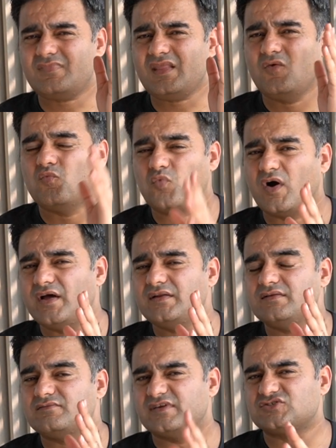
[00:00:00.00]

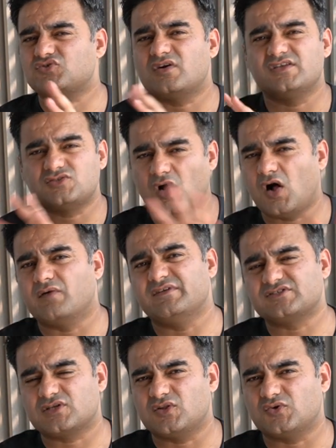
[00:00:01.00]
one restaurant is
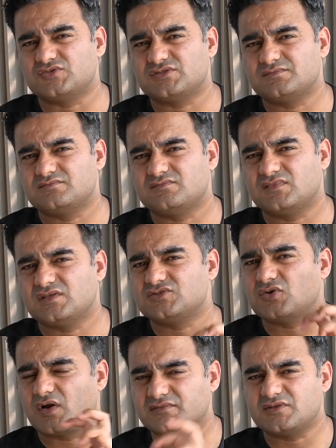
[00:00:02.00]
always closed.
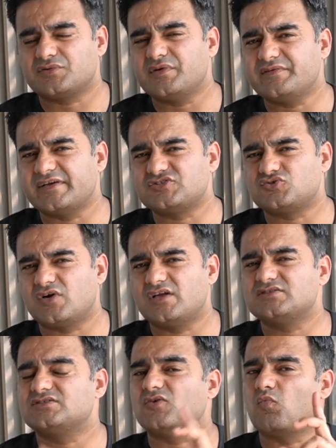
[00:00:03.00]
So out of the 3
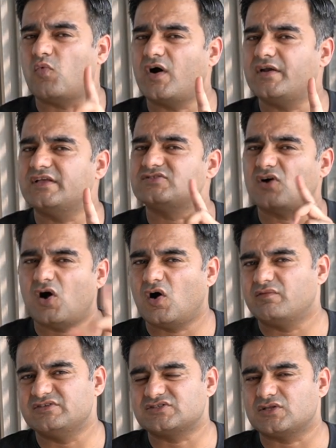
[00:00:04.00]
restaurants, one is
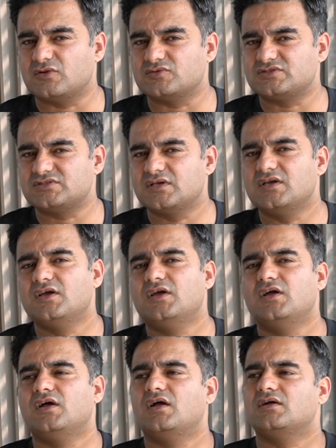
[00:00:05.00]
always closed.
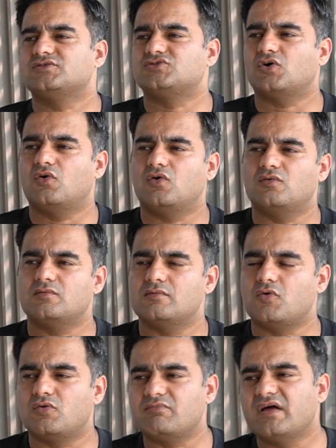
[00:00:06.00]
So
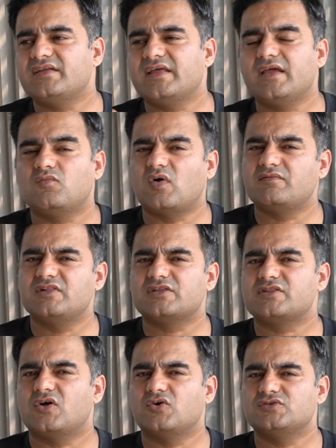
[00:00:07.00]
on Monday, one will
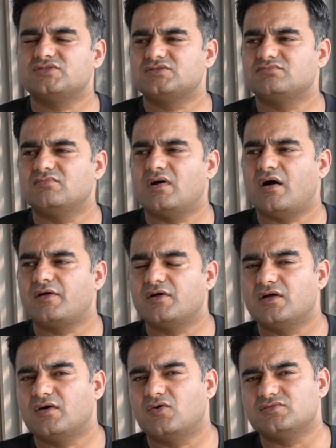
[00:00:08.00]
close.
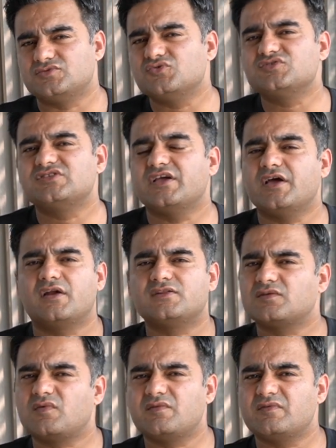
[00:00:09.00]
On Tuesday,
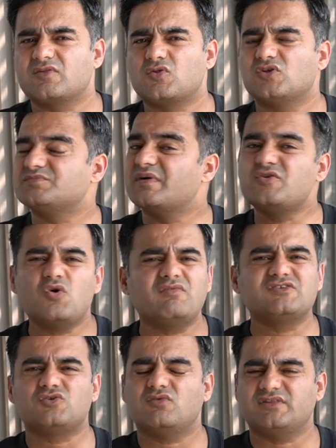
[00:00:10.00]
another one will close. But no
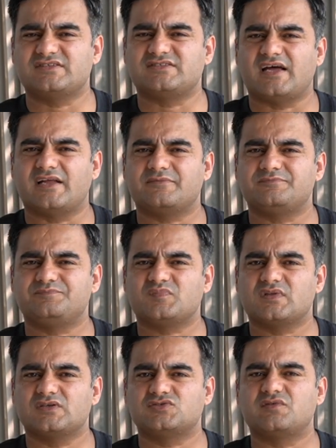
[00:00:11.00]
one told us that.
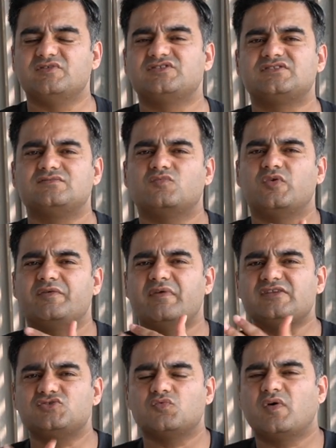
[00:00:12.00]
So we
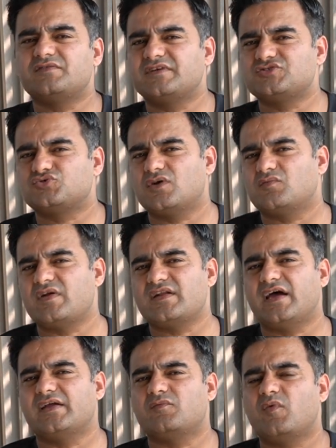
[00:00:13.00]
went to one restaurant one
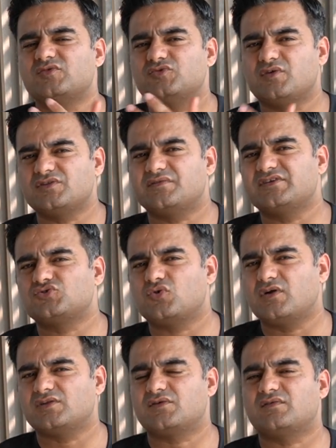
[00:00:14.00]
night. We went to another
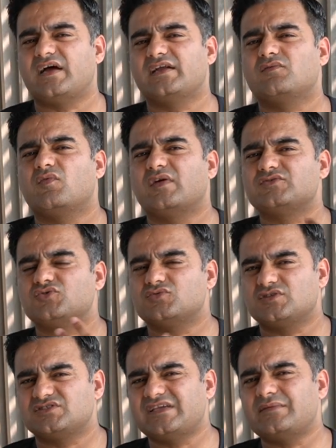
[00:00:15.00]
restaurant another night. We went to
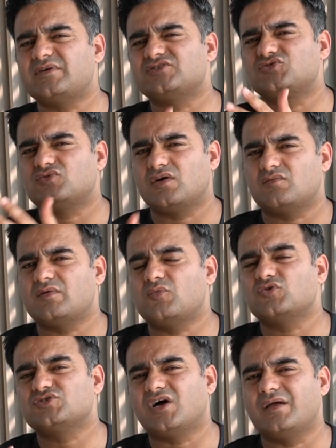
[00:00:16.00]
the same restaurant one
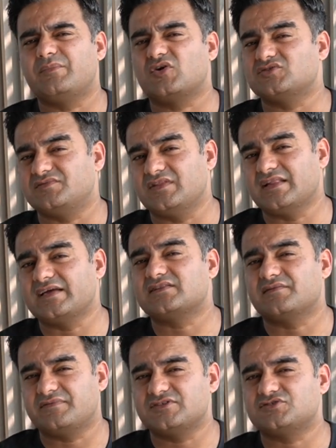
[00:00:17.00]
more time because we liked
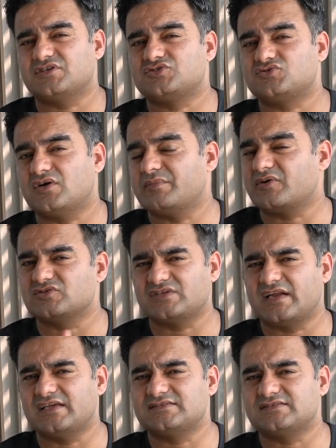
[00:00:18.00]
the fish restaurant because
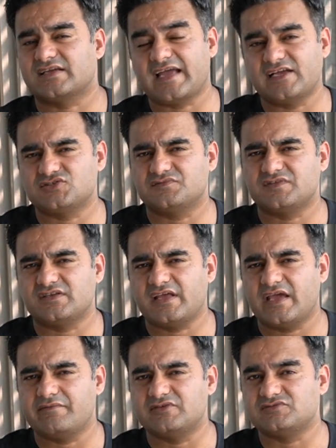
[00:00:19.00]
it has the catch of the
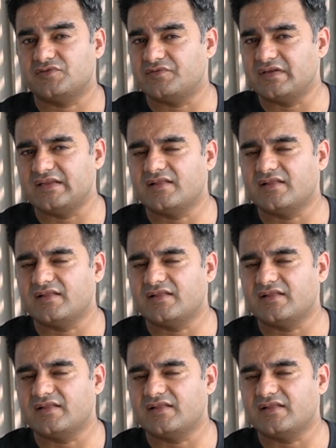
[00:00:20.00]
day, which we really